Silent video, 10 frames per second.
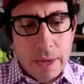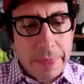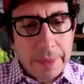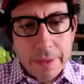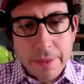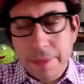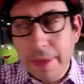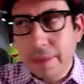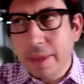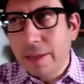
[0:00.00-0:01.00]
I think the
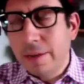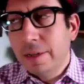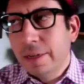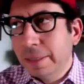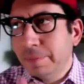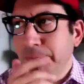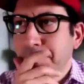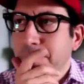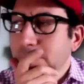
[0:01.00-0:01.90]
thing that um,